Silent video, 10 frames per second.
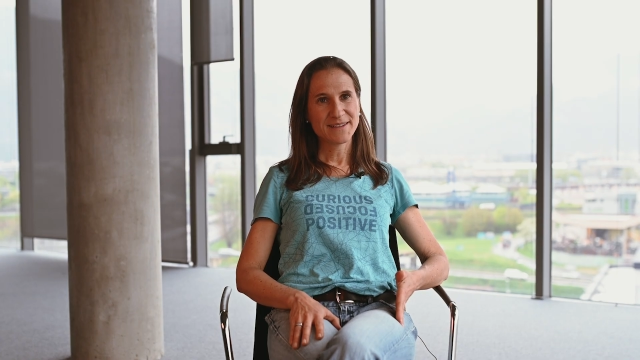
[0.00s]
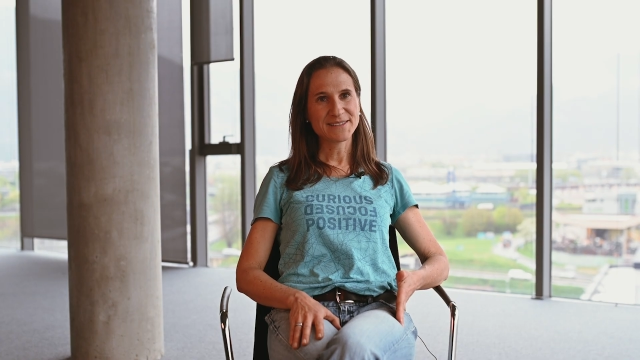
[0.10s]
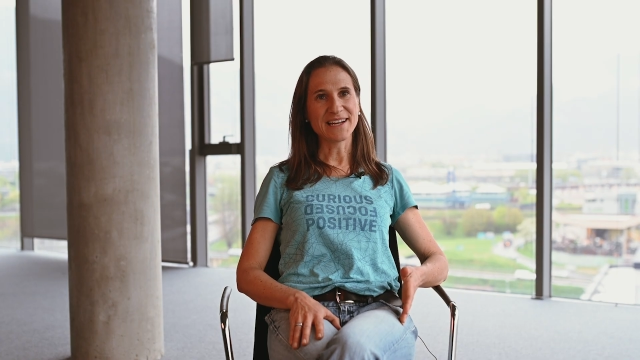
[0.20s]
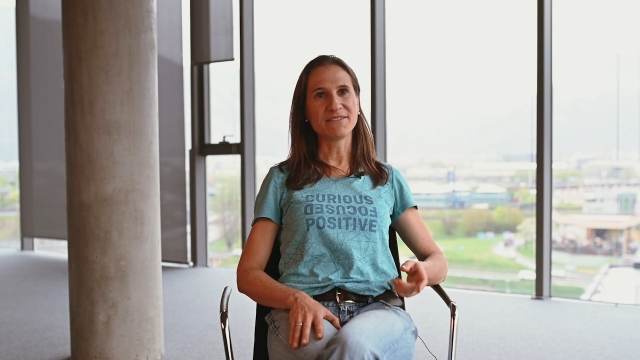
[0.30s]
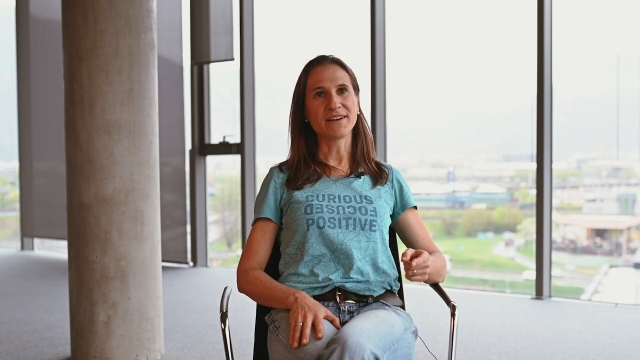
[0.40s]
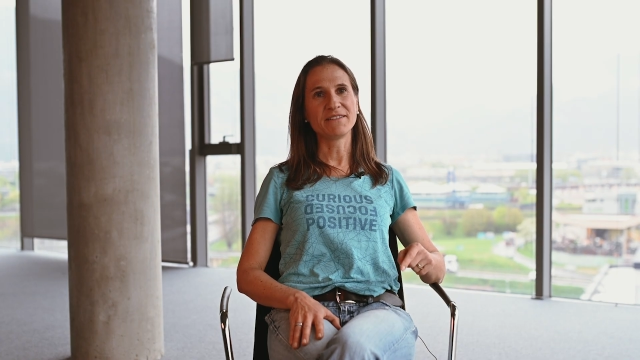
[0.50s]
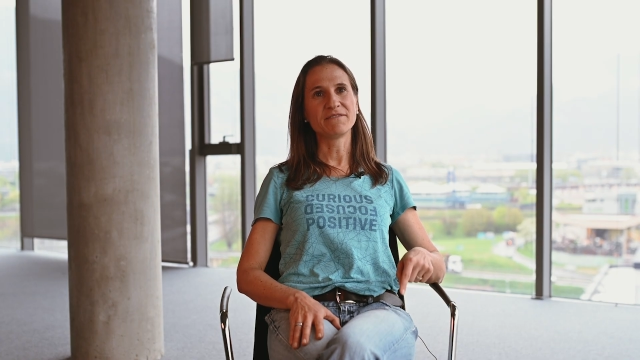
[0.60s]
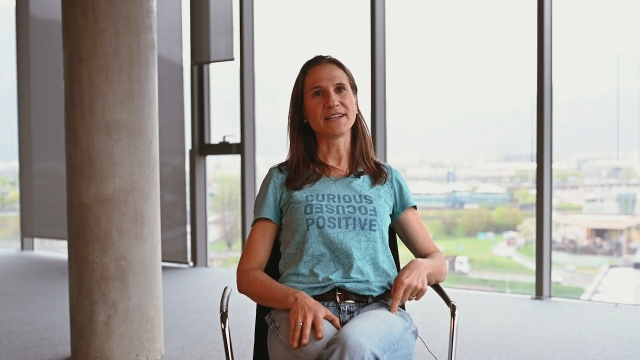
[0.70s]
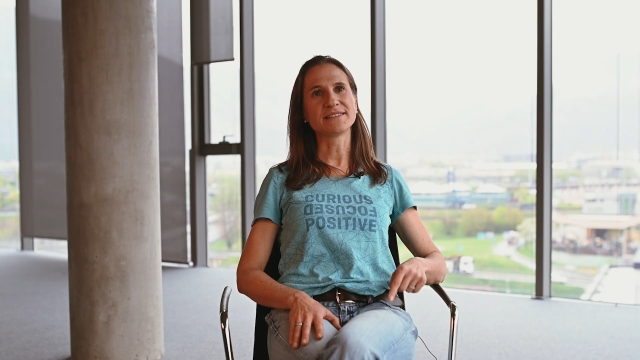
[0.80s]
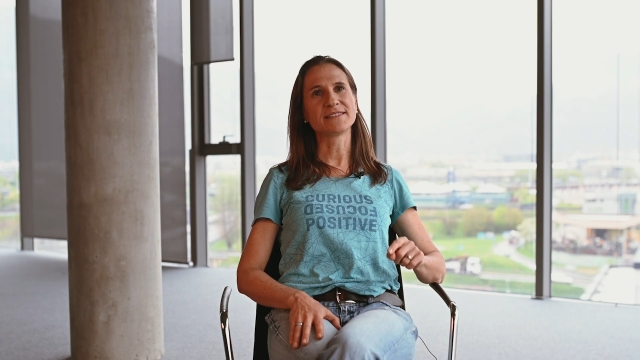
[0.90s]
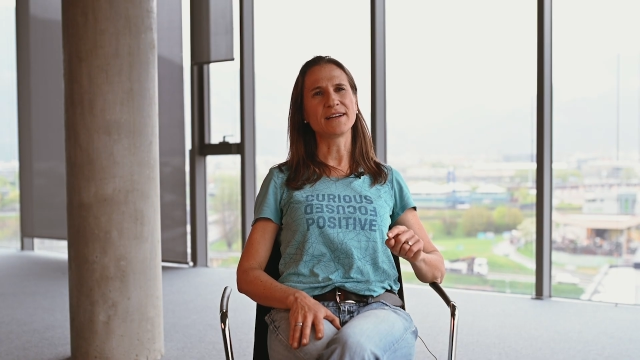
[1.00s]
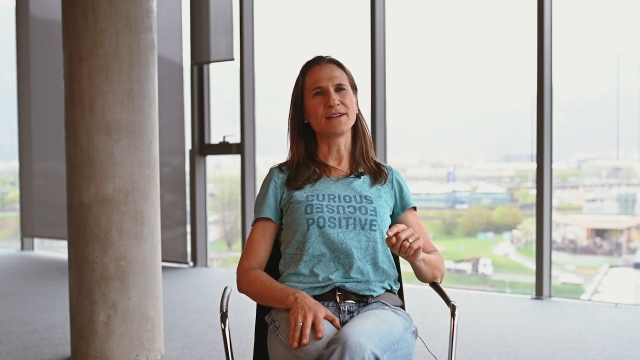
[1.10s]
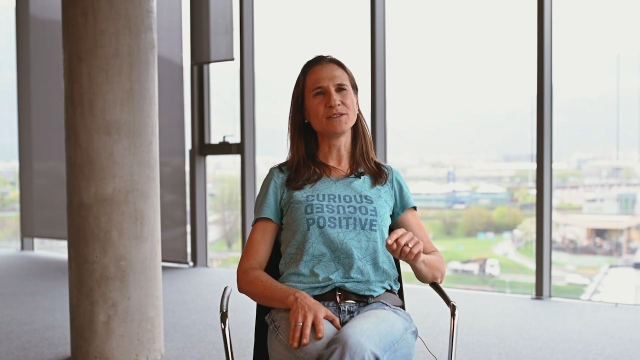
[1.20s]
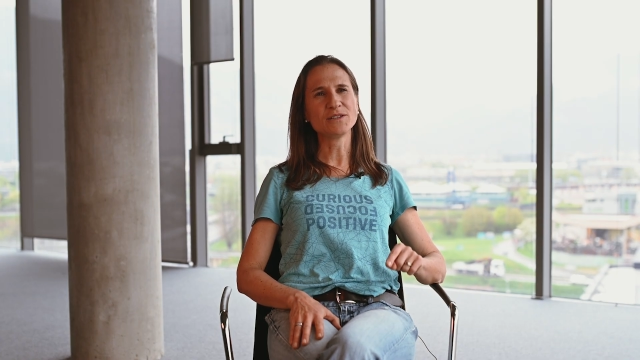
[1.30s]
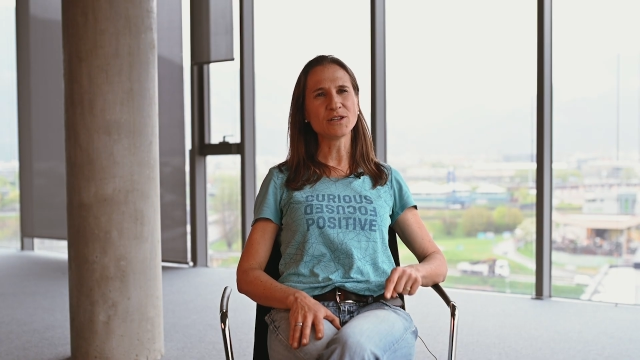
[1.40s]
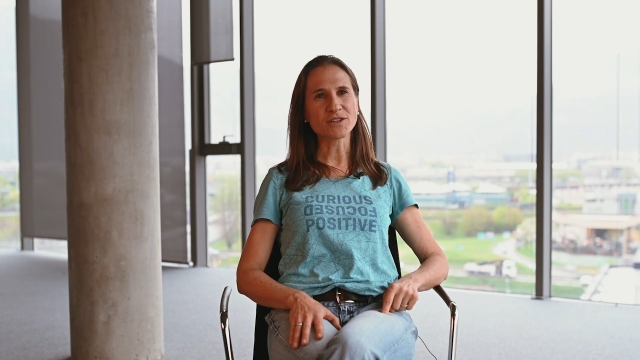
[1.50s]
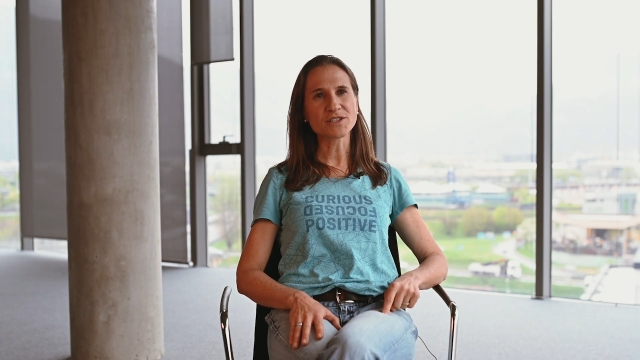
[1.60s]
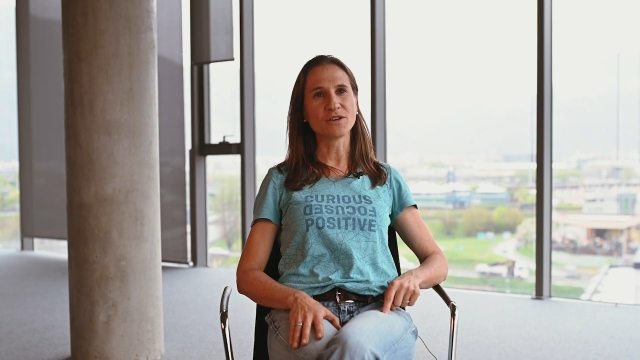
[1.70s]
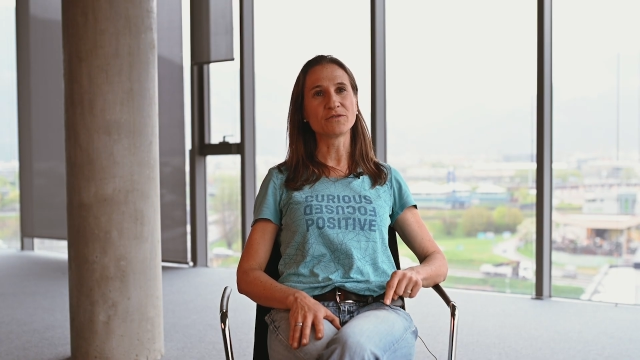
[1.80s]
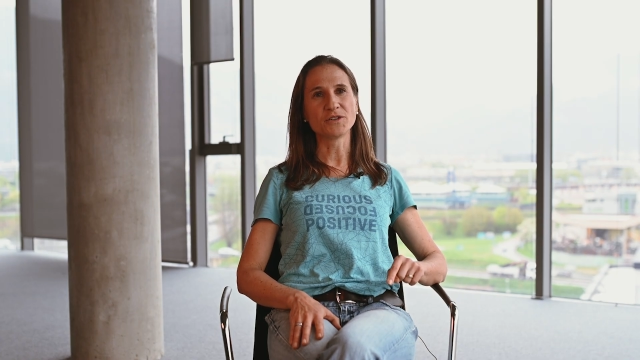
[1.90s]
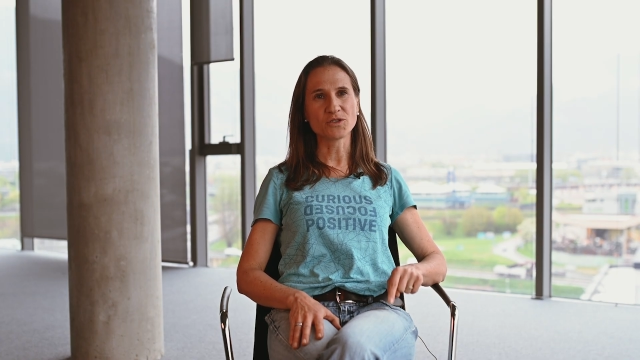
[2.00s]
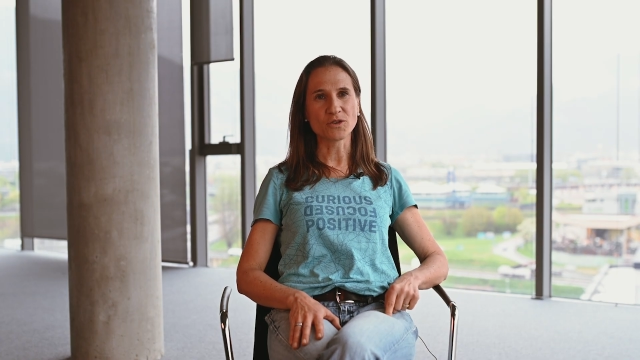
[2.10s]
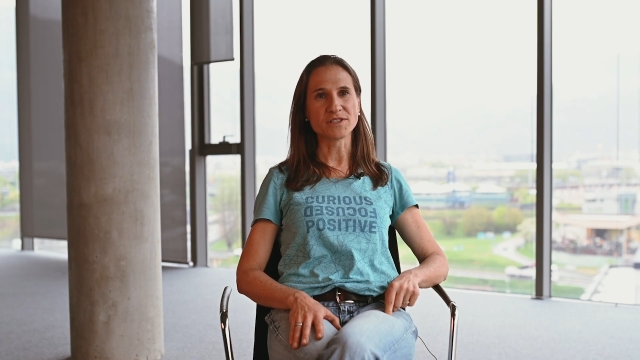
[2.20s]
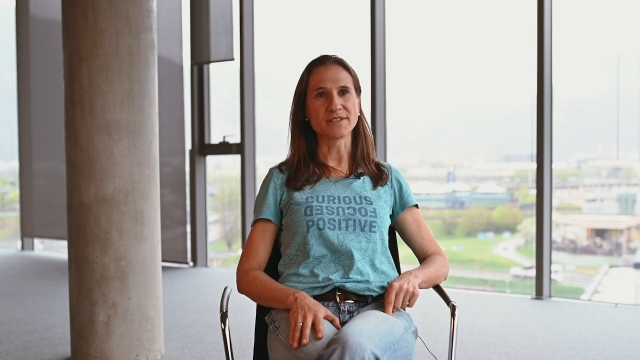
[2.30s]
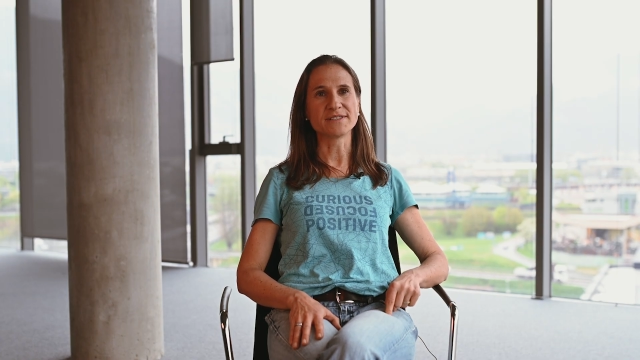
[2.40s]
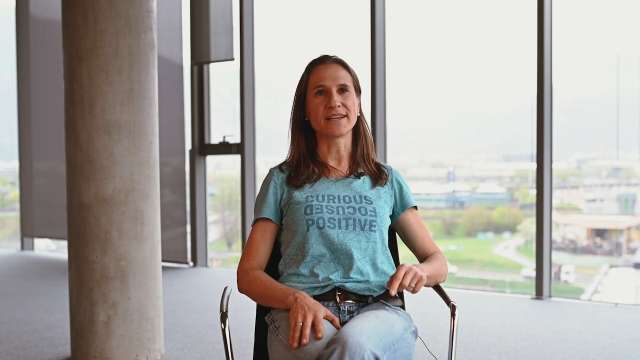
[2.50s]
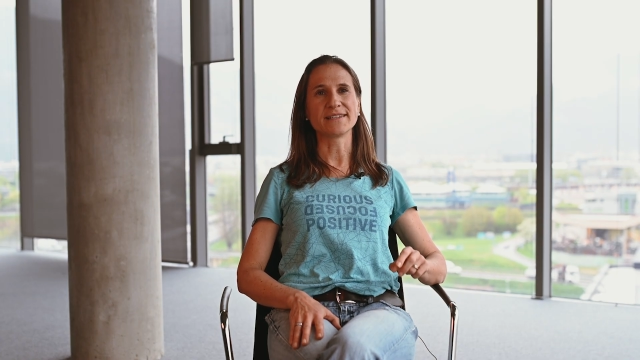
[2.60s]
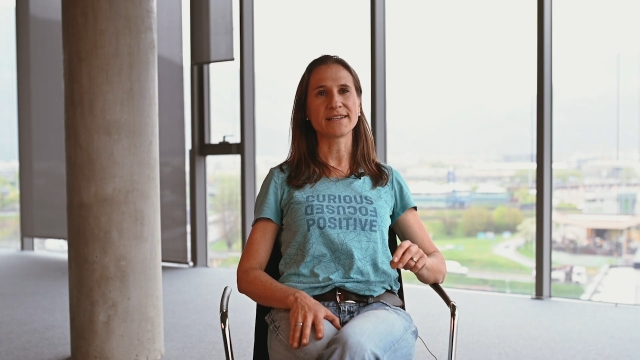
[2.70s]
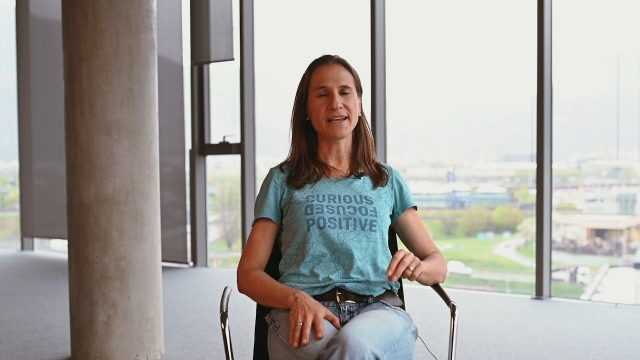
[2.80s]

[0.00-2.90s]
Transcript: Salewa invests a lot of resources and